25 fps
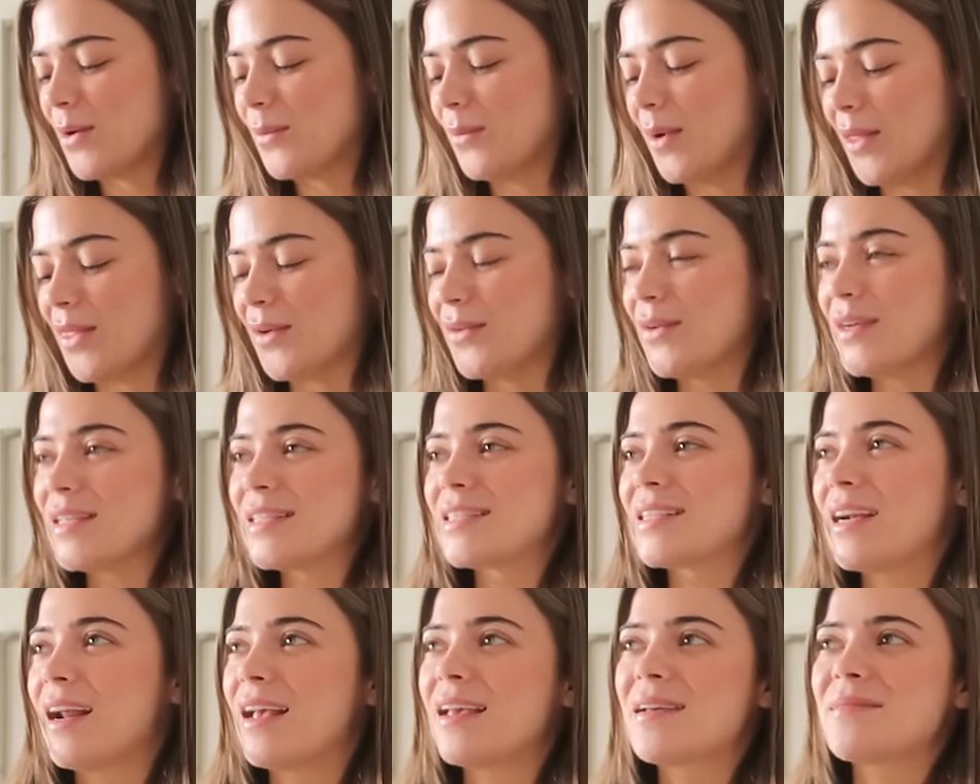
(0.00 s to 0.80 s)
Whether
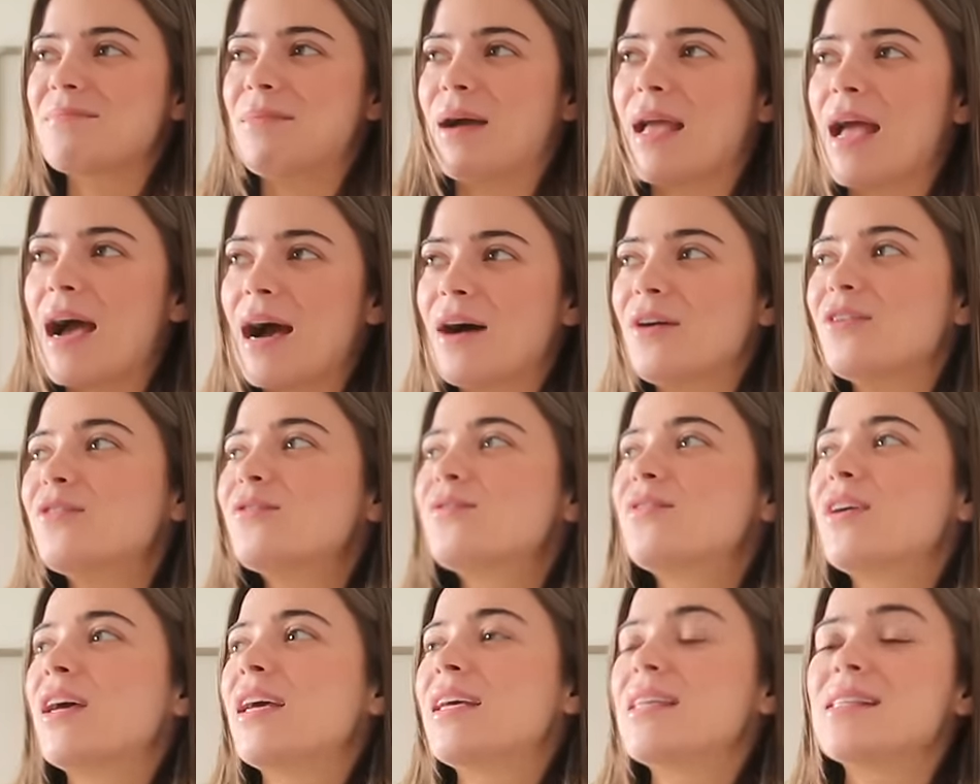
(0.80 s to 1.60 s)
it's like my
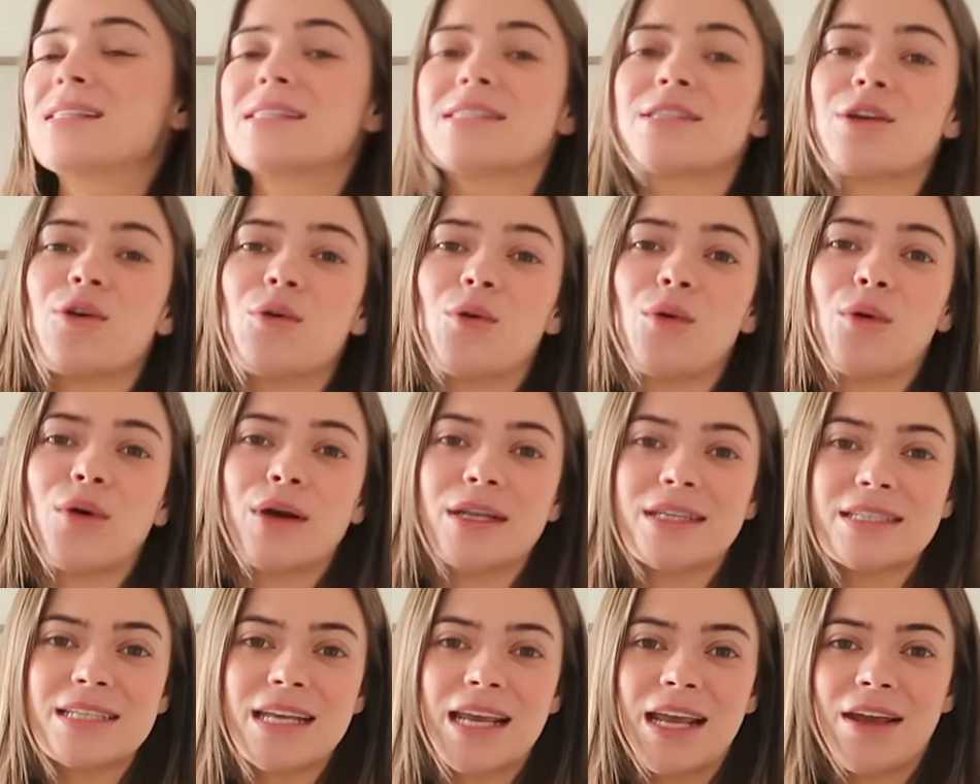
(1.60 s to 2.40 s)
outfits
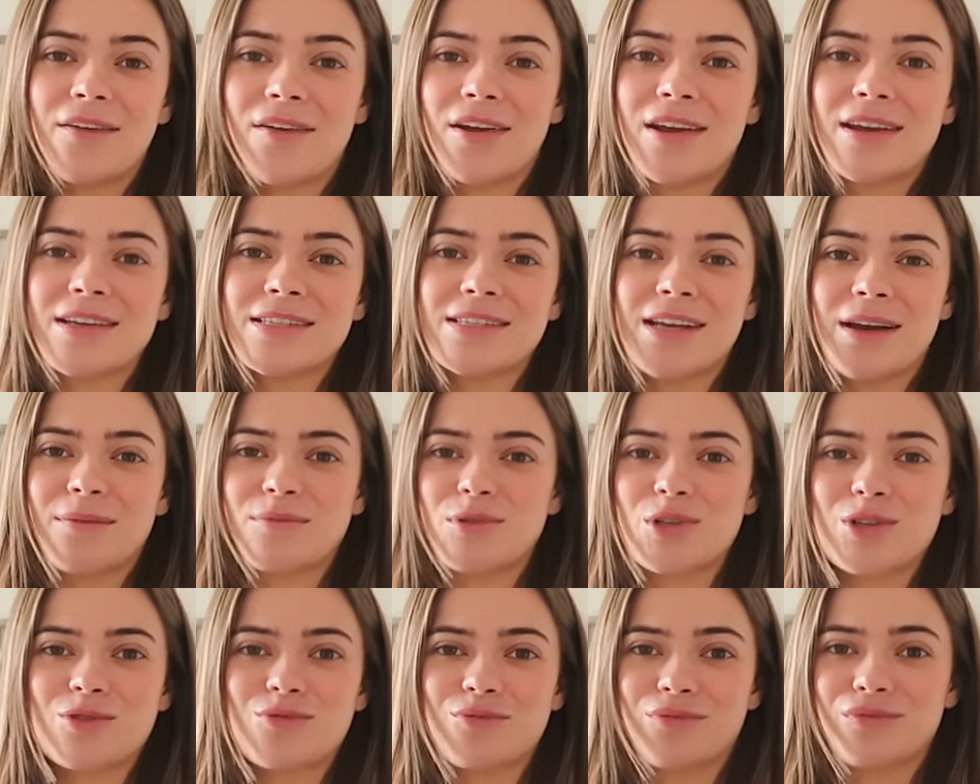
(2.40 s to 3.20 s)
or interiors,
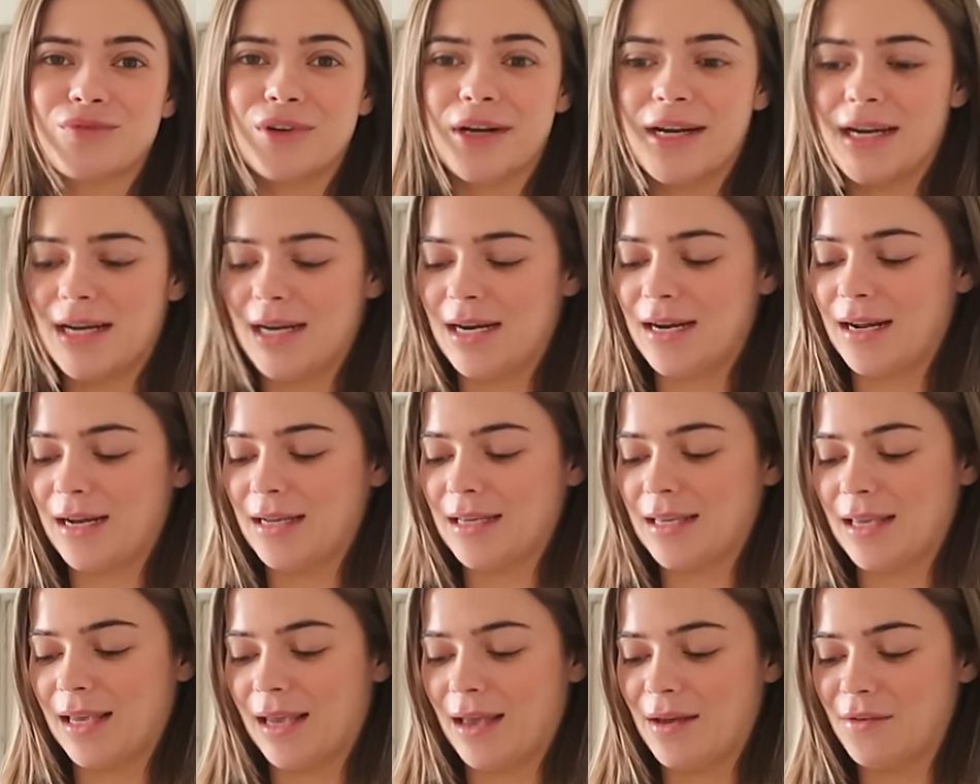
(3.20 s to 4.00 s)
I'm just really
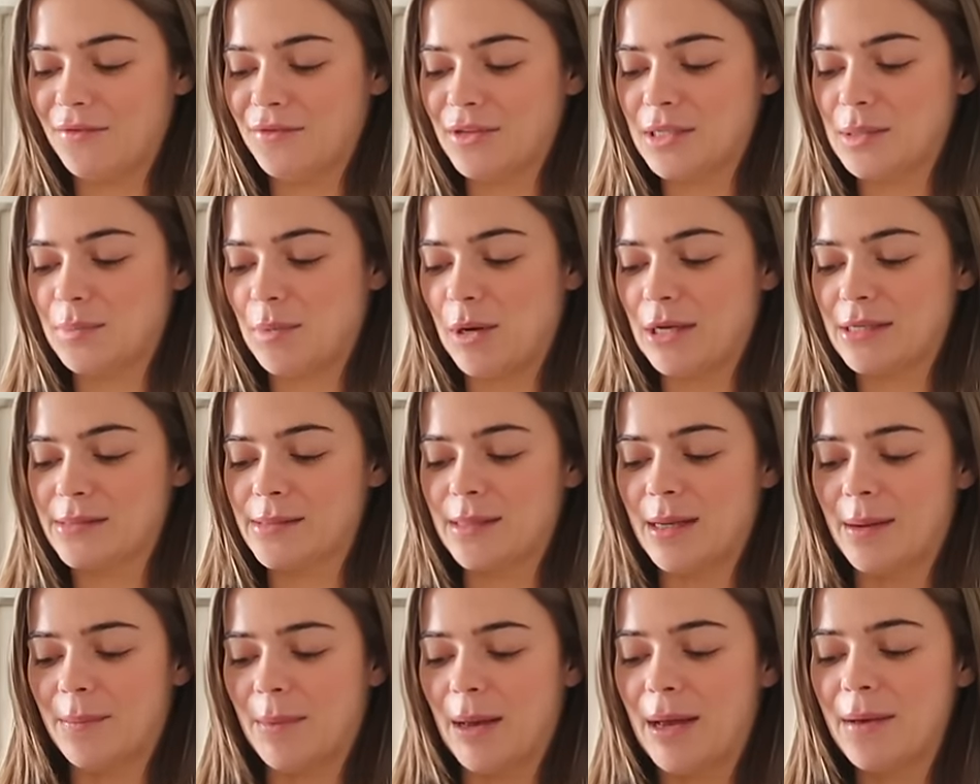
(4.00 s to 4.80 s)
liking it for spring
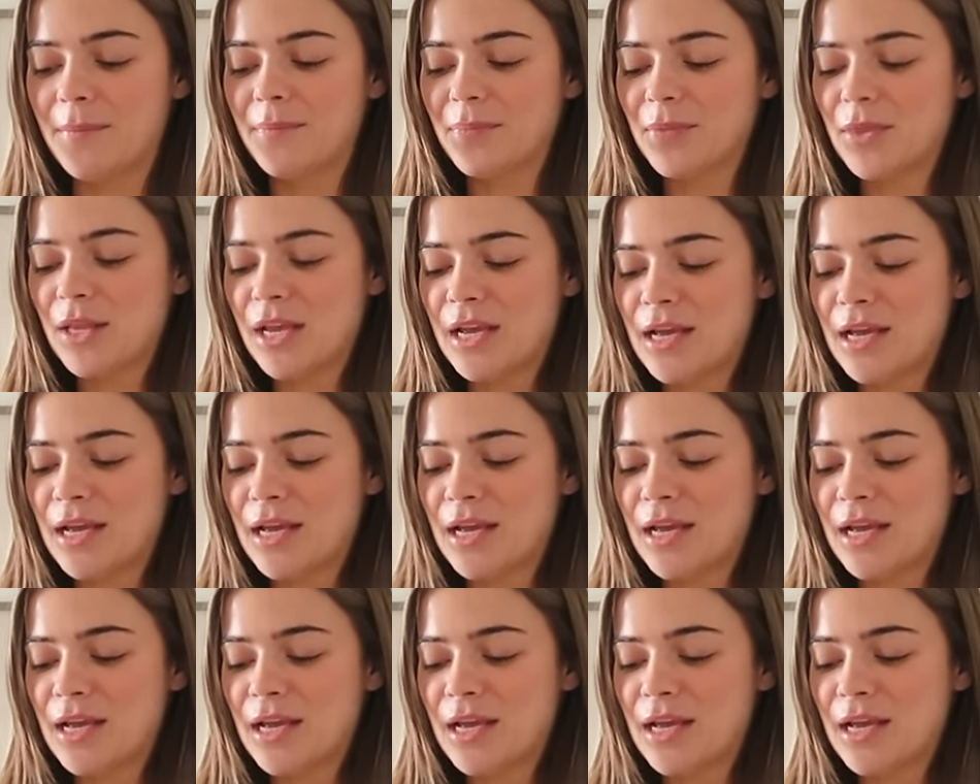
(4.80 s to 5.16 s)
summer.